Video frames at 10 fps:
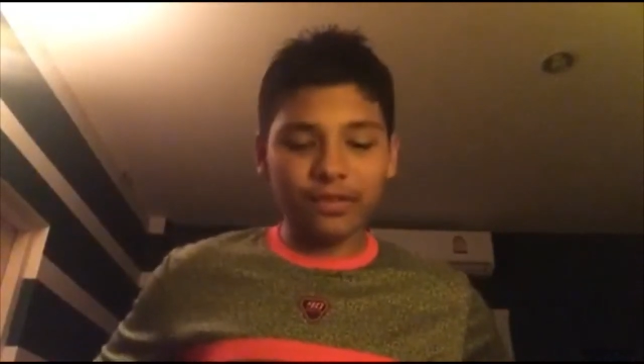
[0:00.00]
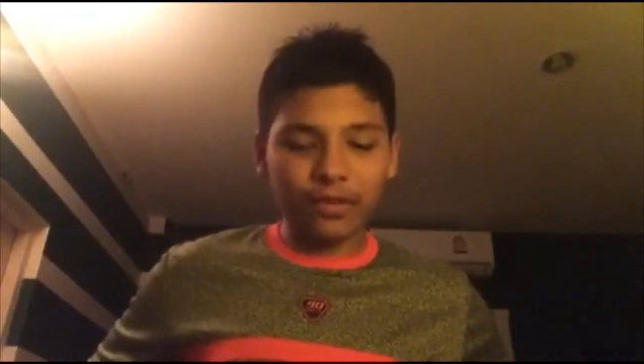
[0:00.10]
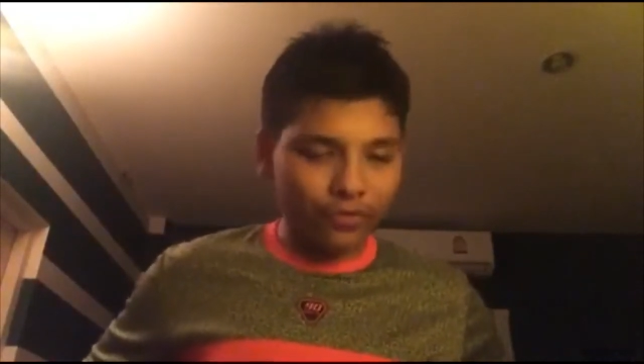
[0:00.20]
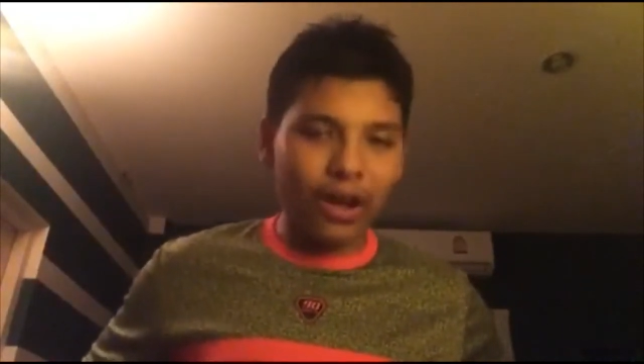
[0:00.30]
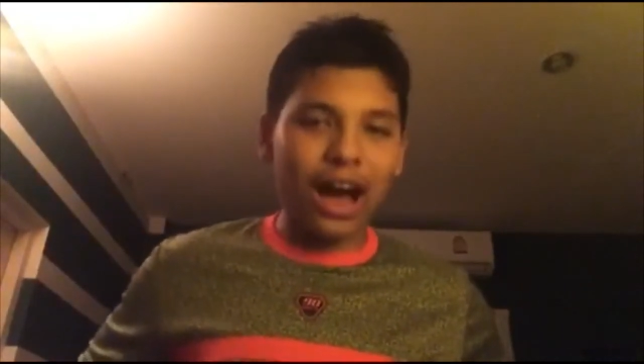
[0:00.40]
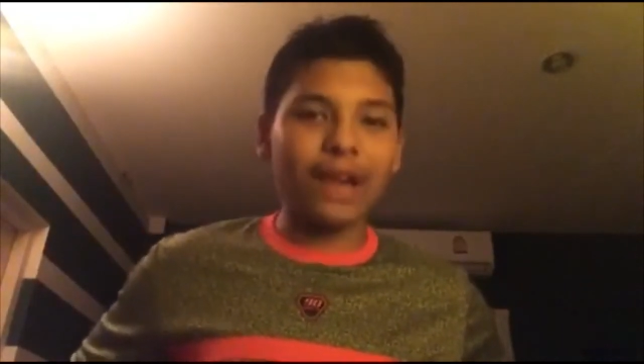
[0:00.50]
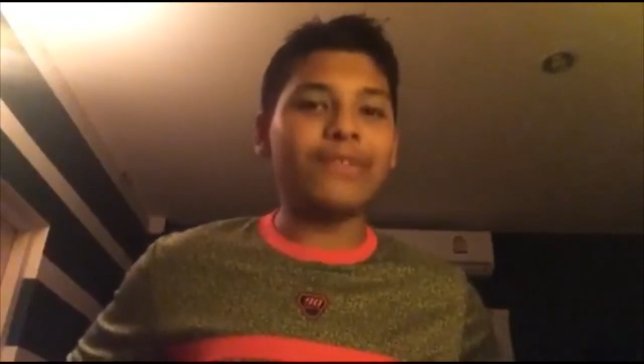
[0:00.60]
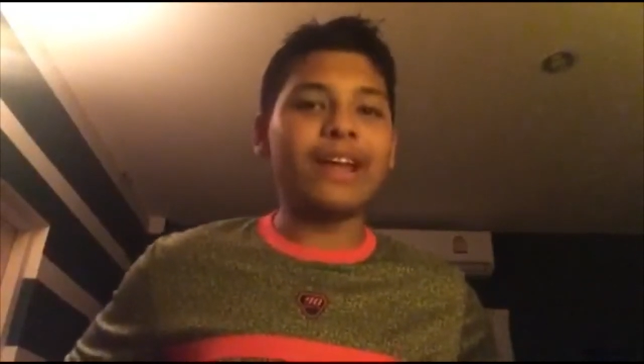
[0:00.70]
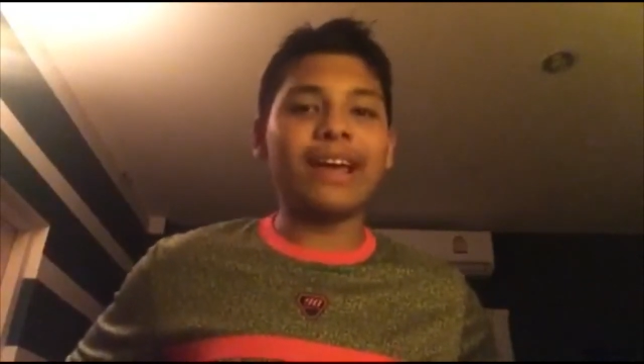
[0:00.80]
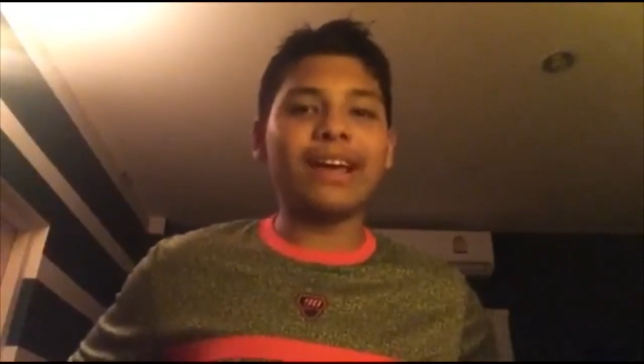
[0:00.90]
for
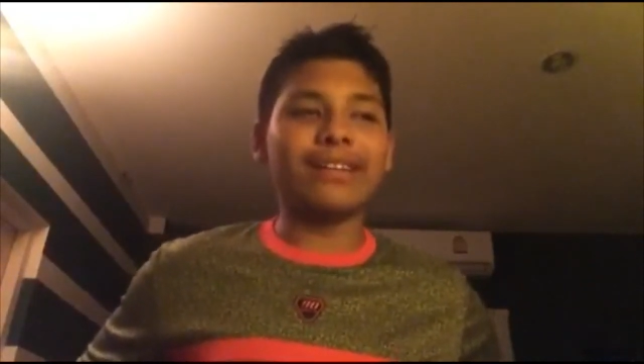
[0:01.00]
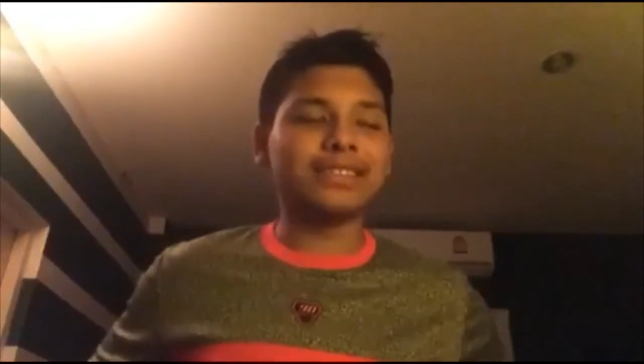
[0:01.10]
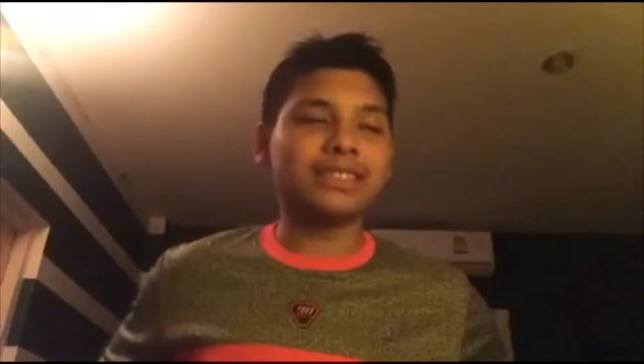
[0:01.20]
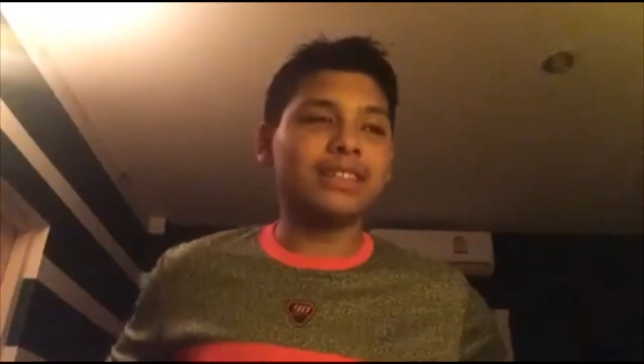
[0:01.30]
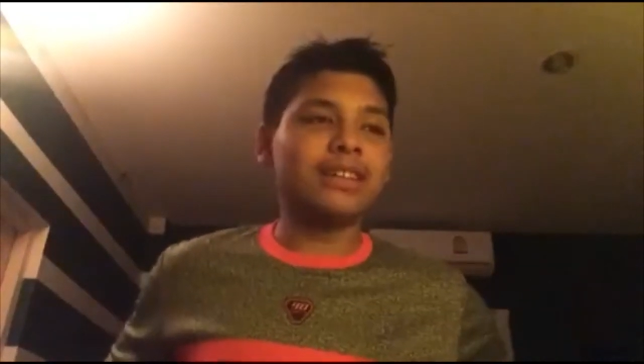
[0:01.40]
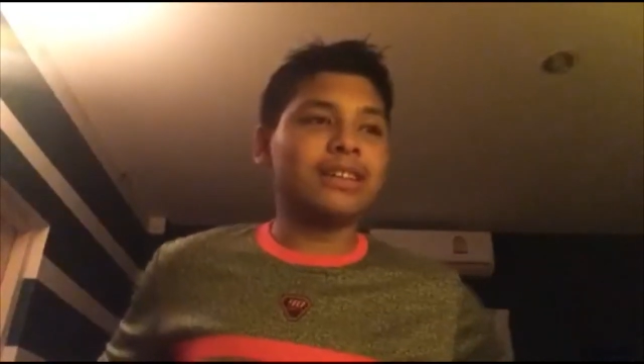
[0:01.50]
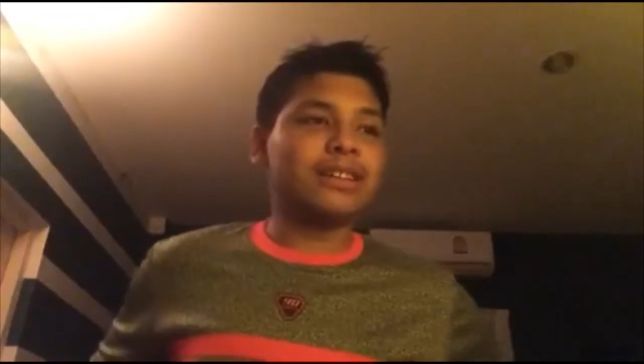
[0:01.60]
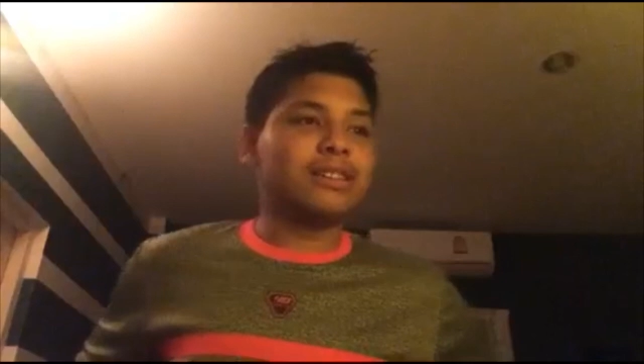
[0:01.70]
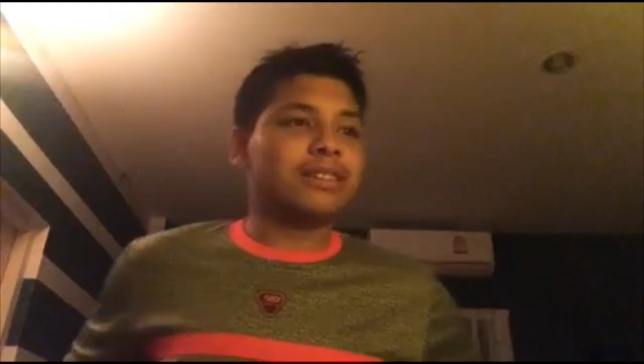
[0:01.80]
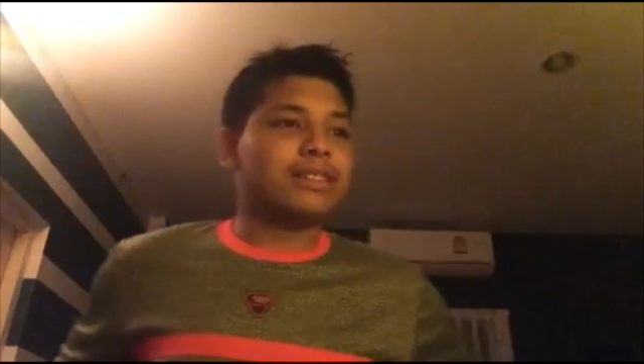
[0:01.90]
five days.
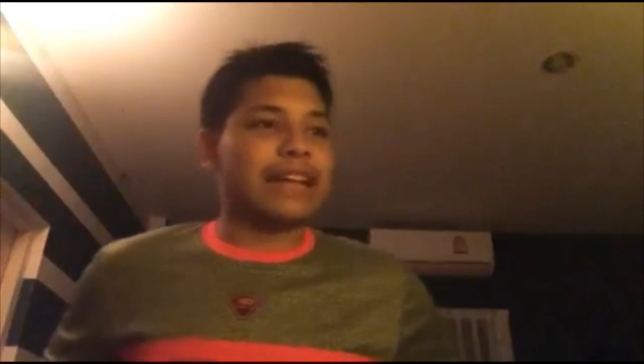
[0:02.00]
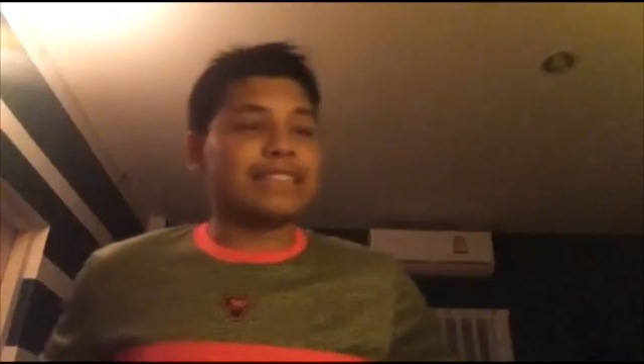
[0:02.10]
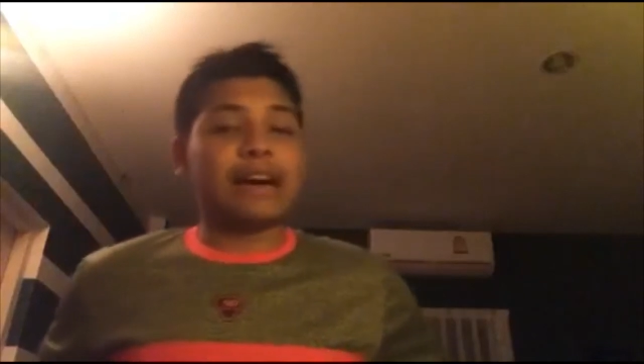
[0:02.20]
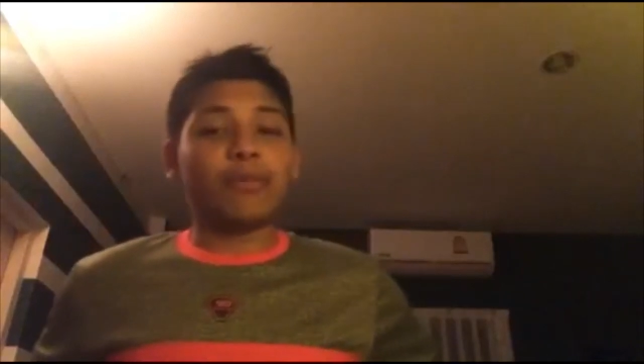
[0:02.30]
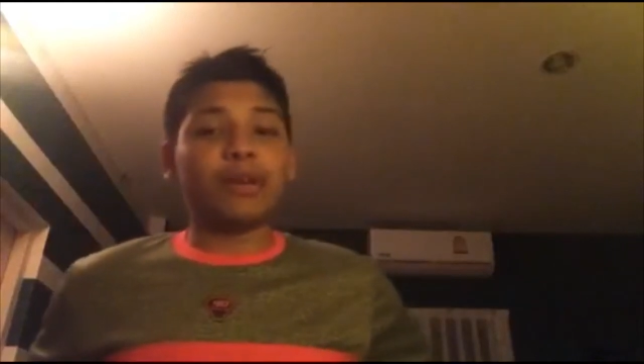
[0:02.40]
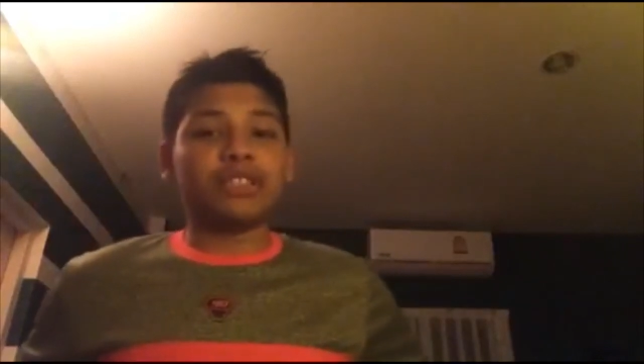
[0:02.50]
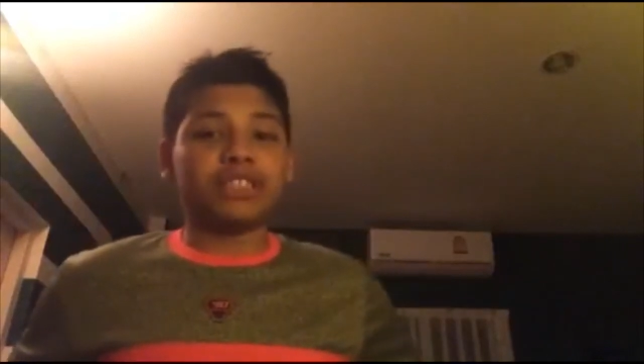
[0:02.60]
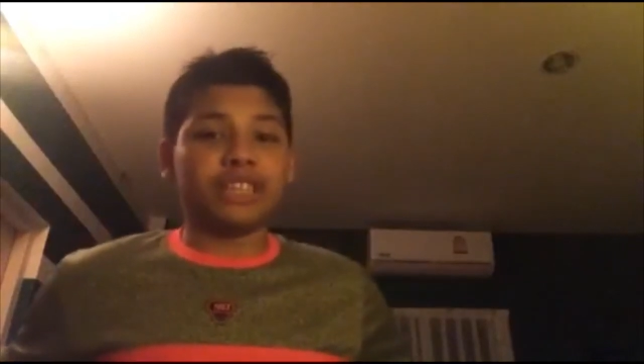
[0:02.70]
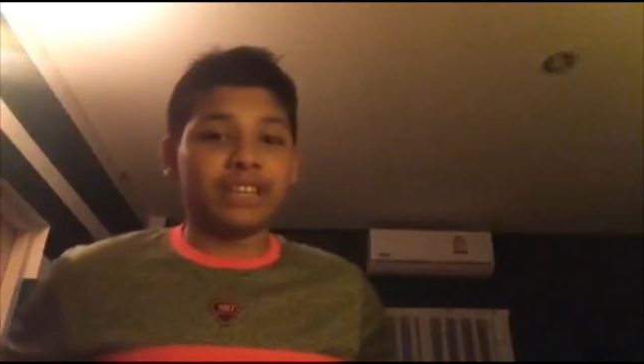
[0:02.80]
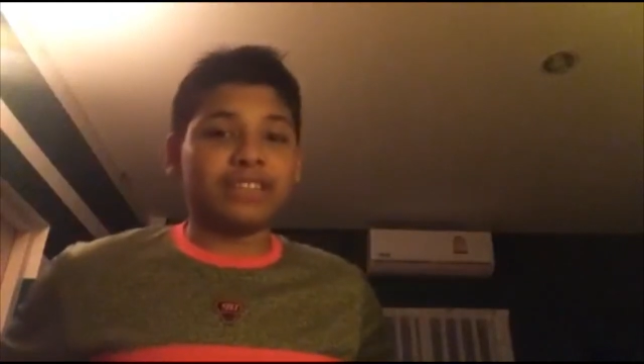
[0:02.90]
That's how much
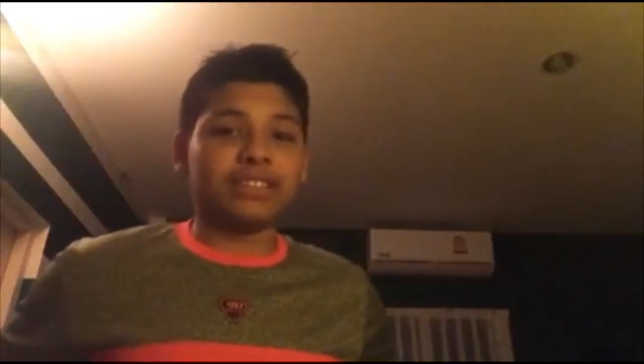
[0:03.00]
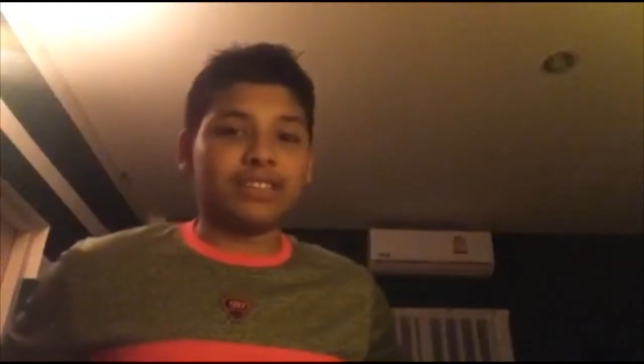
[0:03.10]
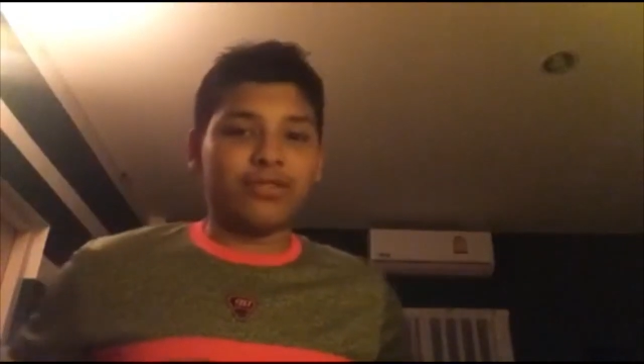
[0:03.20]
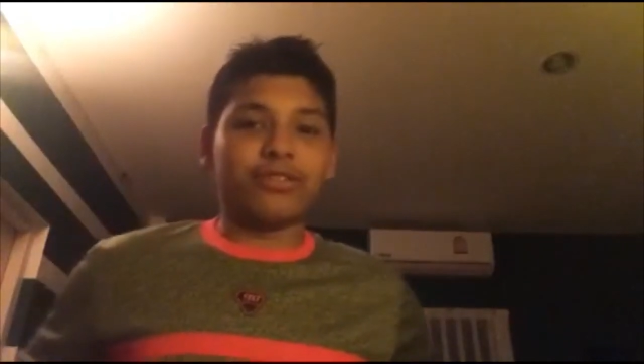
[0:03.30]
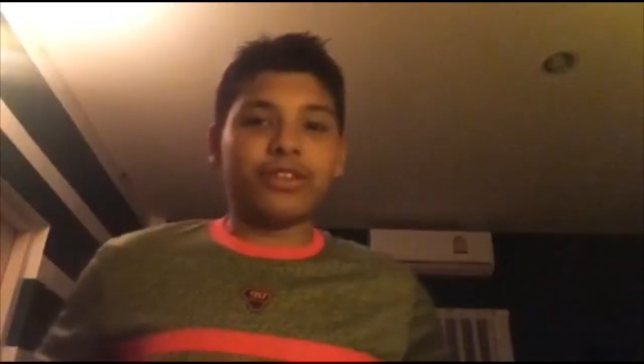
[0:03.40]
sickness can do